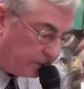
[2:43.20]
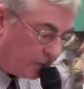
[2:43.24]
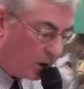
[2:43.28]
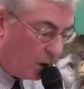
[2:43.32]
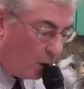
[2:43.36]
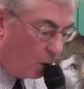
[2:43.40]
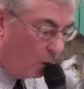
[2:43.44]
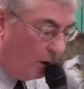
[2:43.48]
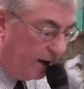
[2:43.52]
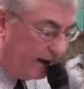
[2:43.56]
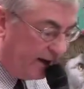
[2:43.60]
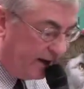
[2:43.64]

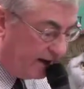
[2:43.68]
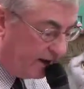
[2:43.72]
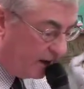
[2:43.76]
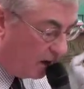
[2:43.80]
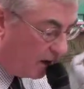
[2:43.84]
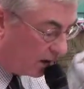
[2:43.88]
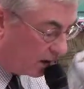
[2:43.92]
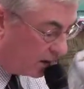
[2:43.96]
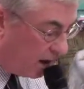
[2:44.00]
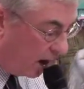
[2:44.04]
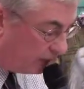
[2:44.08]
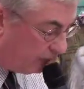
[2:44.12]
We need
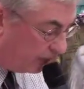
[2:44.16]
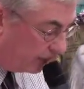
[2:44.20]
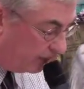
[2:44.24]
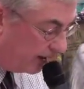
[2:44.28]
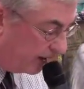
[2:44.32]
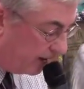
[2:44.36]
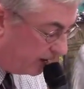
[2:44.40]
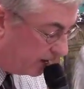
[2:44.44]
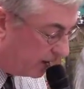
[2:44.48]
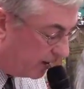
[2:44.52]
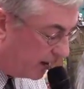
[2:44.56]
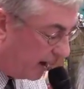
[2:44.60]
our
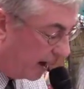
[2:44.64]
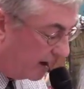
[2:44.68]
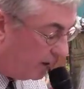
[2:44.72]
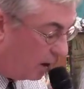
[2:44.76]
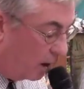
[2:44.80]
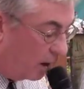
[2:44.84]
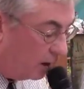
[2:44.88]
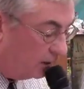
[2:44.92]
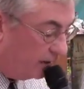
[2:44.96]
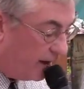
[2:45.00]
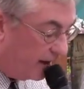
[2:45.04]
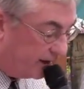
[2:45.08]
government and
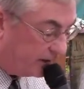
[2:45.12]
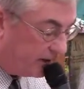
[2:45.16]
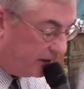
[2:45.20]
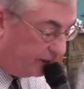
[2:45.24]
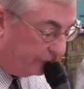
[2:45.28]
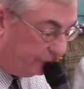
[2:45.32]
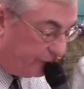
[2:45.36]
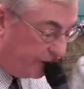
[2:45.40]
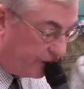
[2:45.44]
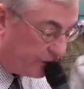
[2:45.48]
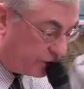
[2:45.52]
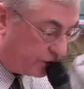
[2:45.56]
our elected
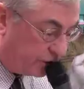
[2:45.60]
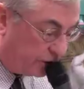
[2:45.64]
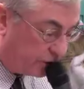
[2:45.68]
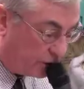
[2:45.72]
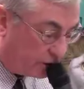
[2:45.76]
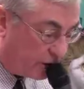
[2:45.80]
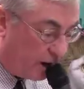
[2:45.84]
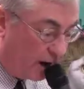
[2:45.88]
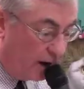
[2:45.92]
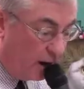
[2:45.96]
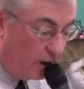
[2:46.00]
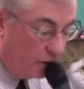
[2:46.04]

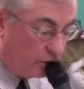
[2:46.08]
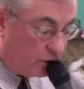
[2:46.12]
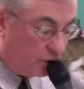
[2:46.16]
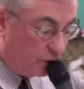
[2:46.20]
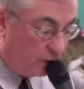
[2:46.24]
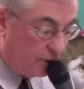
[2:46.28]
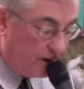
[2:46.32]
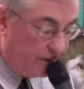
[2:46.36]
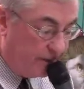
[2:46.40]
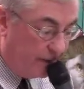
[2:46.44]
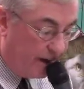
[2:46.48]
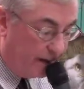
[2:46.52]
officials to
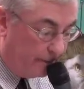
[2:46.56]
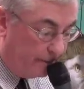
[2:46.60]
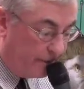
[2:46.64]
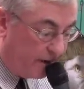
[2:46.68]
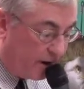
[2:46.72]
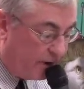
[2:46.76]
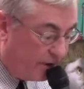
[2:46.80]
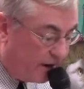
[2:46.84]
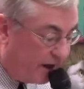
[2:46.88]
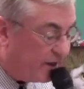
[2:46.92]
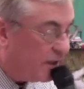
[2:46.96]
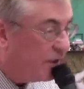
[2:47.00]

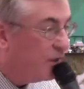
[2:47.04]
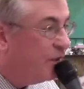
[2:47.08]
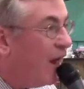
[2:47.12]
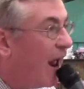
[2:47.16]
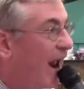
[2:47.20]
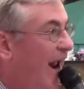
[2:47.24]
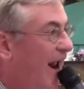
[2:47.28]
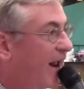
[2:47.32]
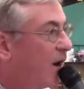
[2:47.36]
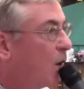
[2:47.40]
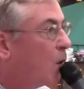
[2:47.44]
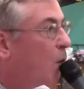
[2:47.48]
remember that
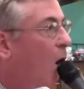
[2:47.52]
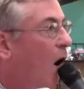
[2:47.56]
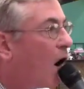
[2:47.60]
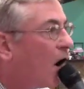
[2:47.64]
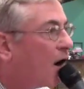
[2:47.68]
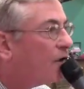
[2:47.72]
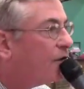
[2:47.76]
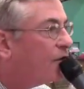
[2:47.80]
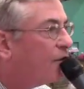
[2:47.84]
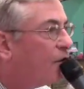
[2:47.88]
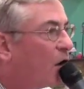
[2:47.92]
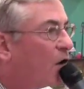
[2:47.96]
they work
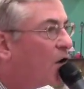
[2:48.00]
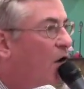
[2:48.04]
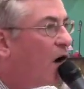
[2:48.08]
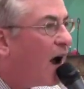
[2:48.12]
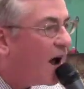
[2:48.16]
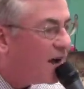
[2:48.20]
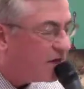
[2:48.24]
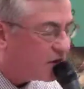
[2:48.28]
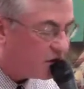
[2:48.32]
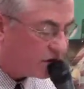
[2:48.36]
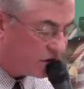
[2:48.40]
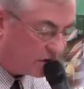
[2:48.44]
for
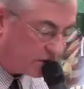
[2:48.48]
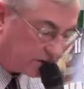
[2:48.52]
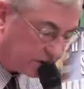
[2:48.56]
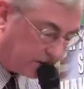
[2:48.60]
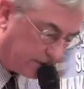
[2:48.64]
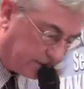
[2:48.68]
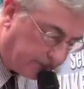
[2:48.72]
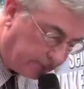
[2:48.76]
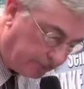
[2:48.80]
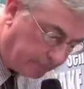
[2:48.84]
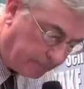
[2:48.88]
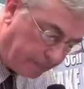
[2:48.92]
us.
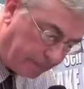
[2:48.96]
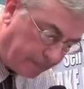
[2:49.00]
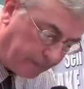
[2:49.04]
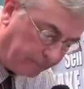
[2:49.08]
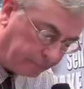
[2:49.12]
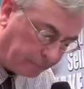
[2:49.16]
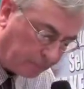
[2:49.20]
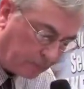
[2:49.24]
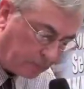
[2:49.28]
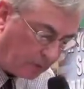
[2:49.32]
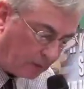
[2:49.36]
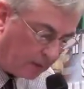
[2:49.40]

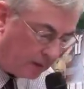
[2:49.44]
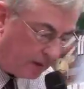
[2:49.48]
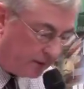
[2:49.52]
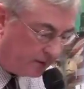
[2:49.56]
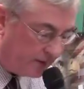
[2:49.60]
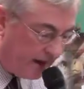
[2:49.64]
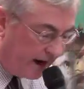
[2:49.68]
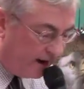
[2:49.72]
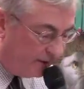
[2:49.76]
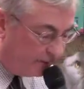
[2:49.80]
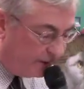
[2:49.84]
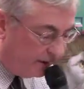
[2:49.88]

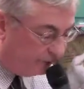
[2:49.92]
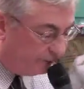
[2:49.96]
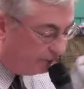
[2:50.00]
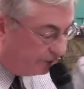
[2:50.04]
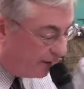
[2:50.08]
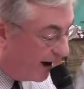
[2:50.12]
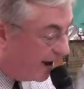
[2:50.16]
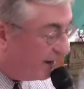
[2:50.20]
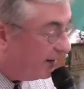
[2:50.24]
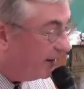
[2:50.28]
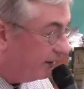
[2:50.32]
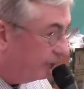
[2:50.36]
They have been
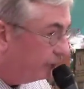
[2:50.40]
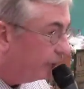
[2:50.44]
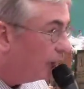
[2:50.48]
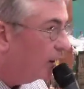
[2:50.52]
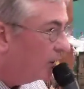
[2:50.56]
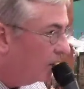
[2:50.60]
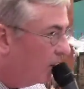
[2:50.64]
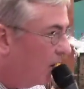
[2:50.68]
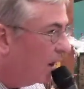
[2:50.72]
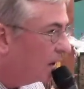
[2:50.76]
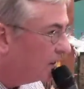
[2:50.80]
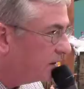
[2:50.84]
failing for a
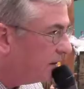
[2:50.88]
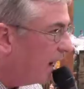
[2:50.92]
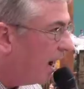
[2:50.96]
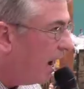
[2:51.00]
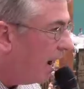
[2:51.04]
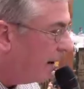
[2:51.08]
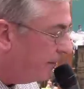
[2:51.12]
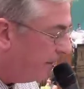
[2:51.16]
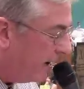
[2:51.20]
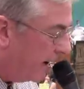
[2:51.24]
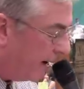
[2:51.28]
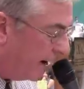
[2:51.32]
long
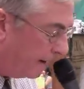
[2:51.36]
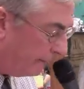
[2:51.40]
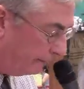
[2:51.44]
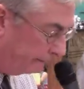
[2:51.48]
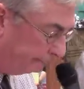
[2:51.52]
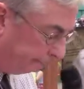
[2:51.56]
time now.